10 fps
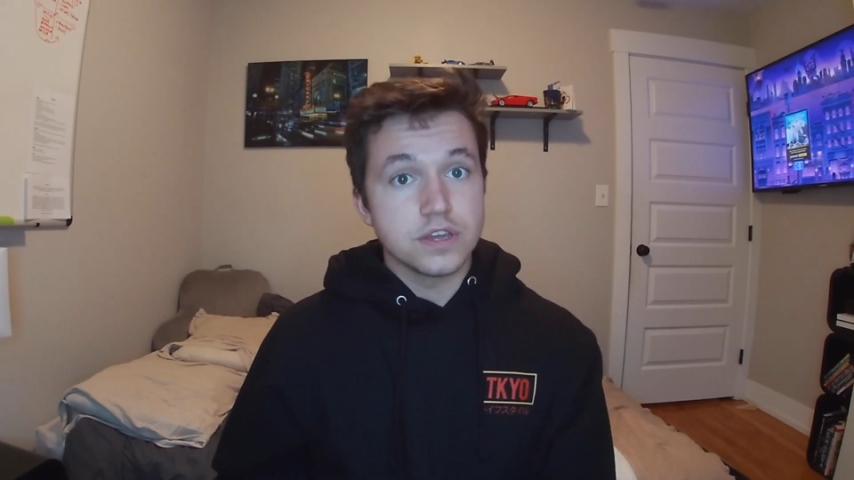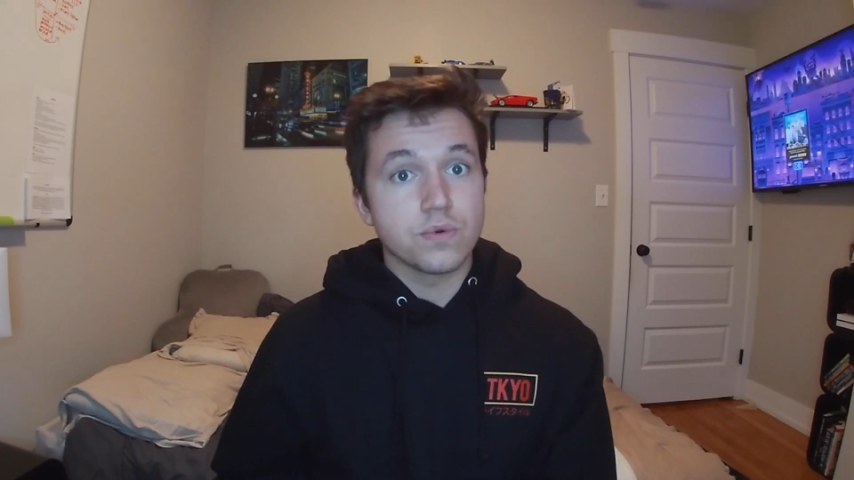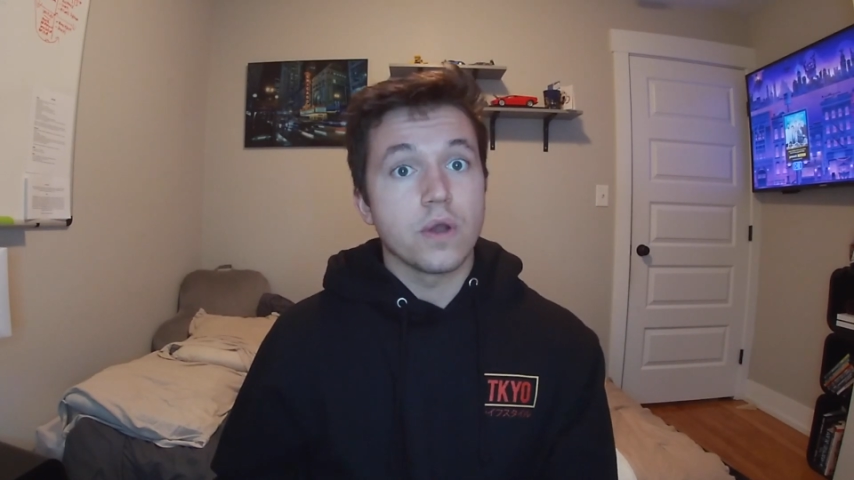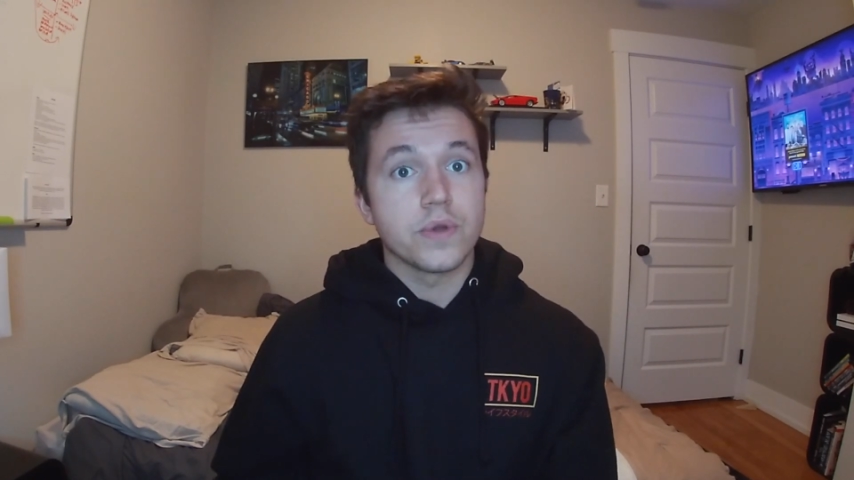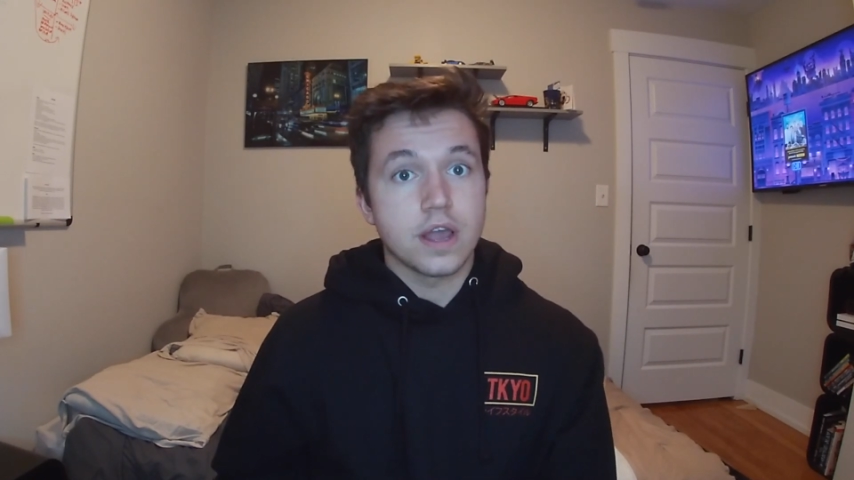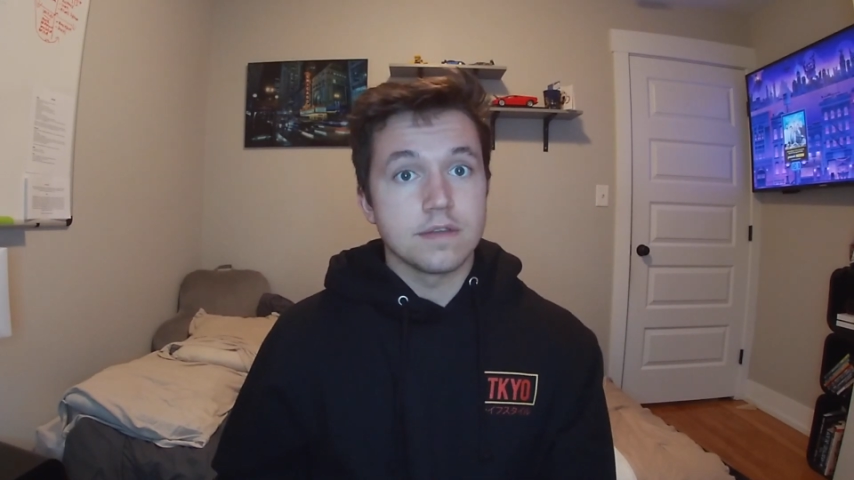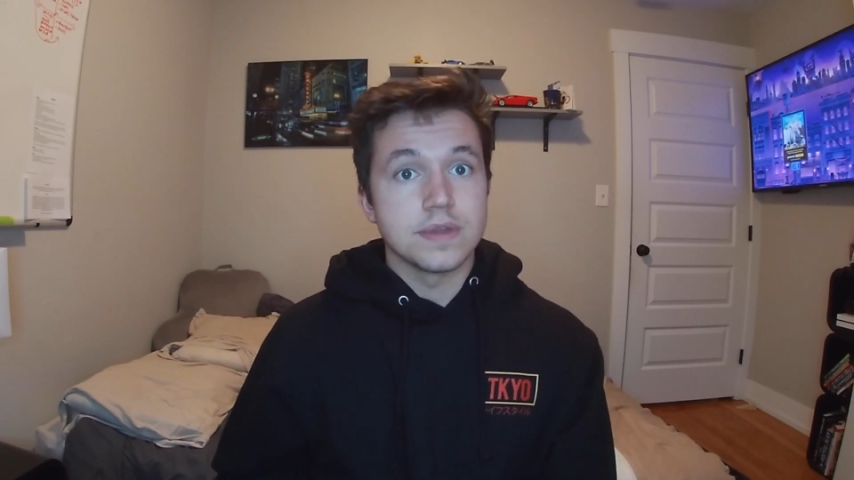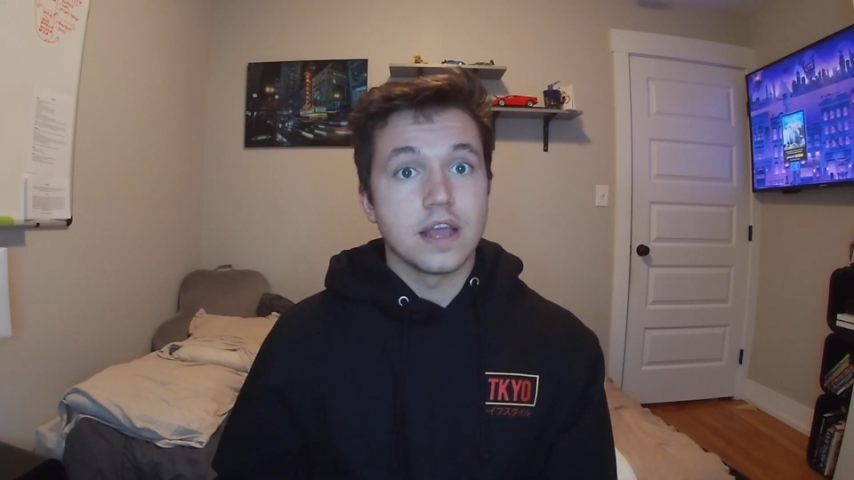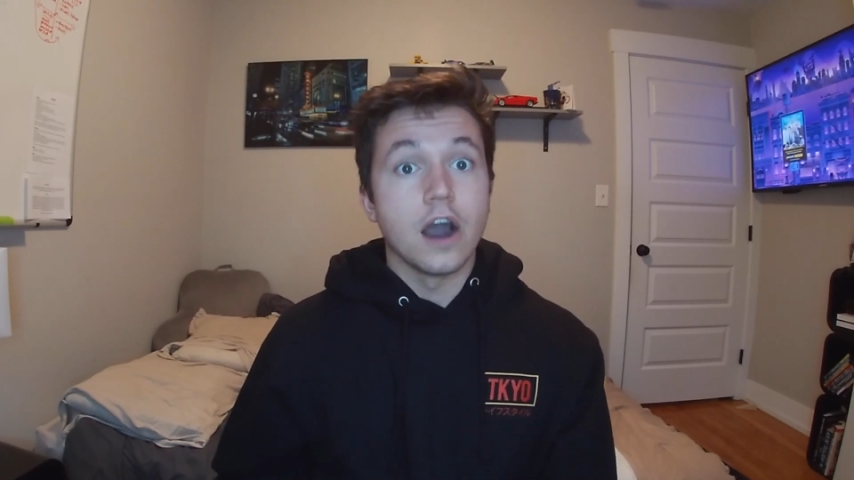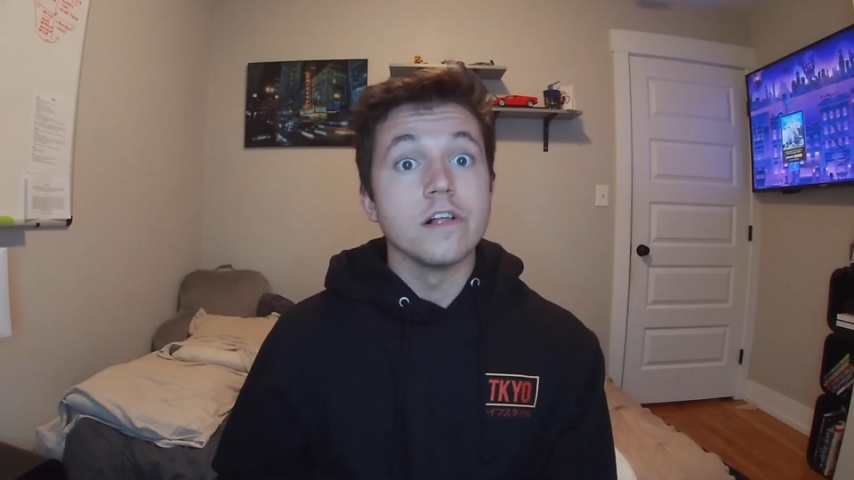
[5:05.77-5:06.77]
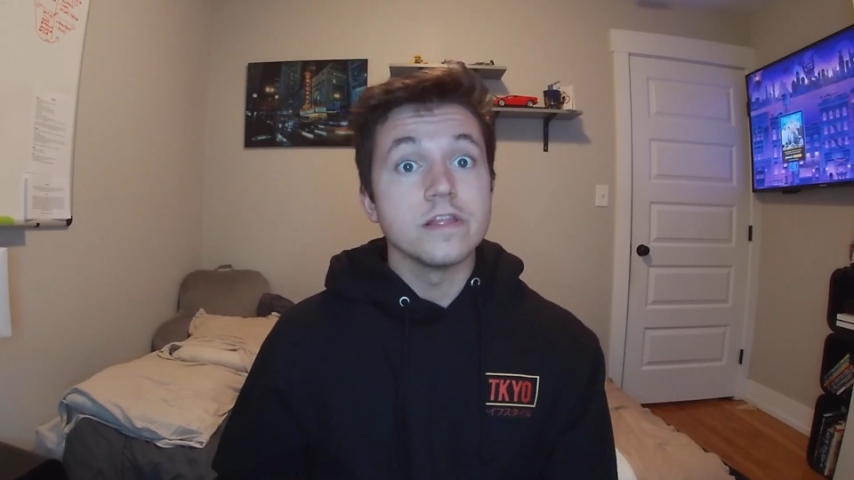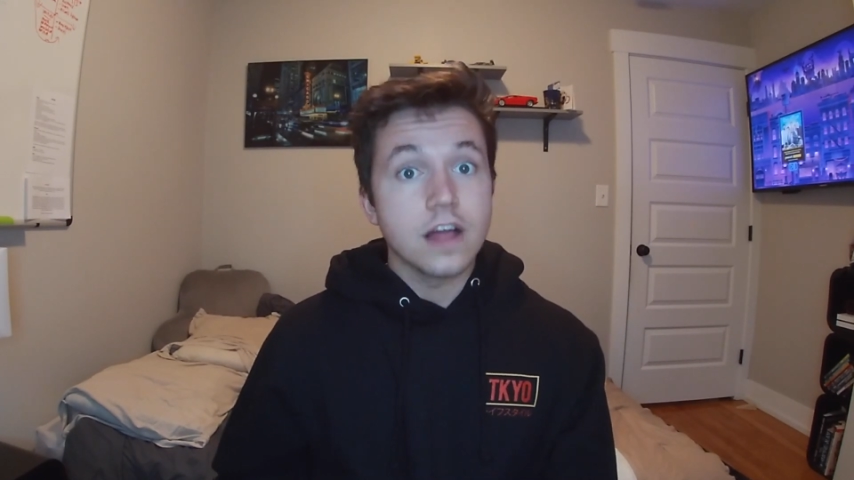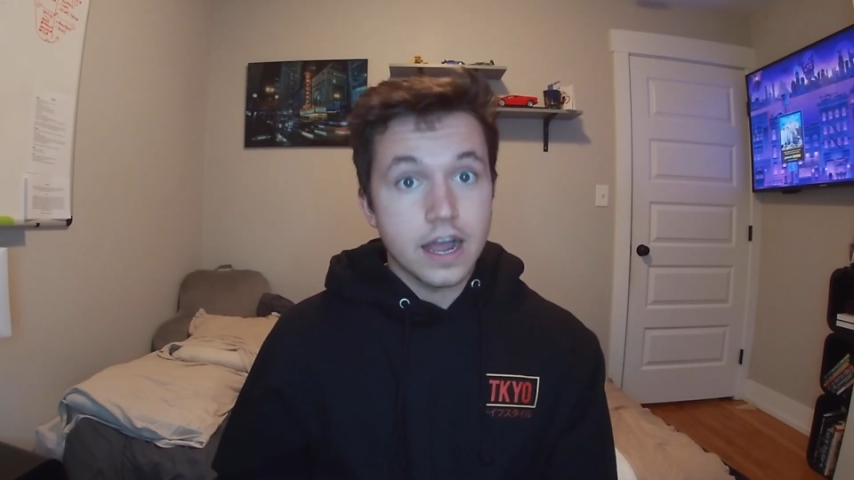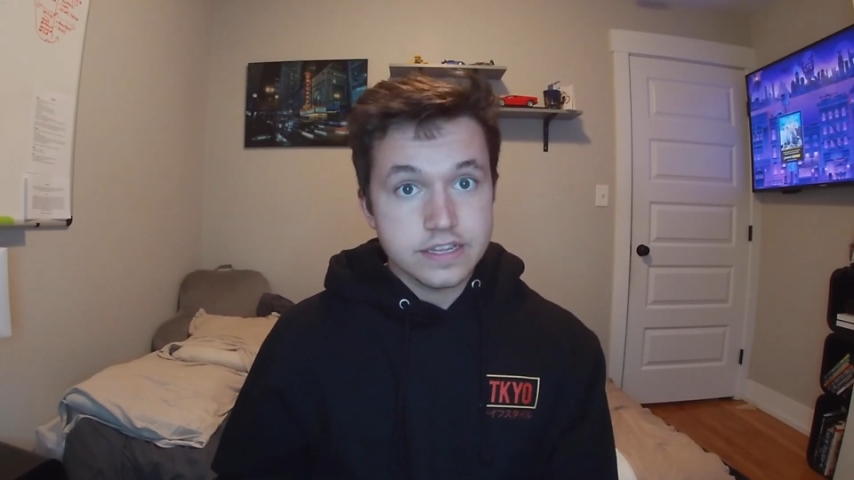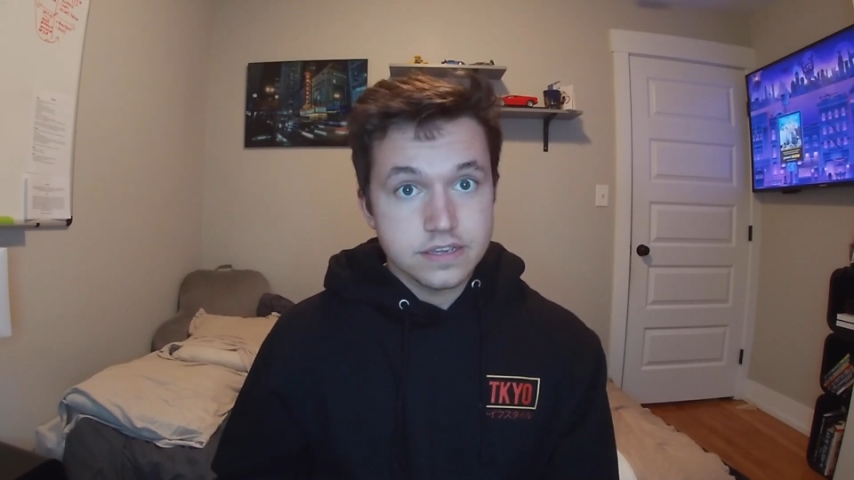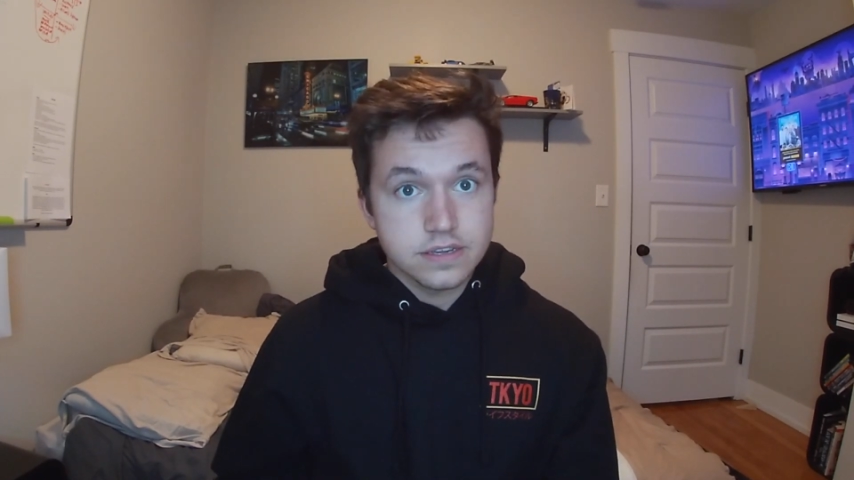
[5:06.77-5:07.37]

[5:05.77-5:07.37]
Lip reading: growing on me a lot.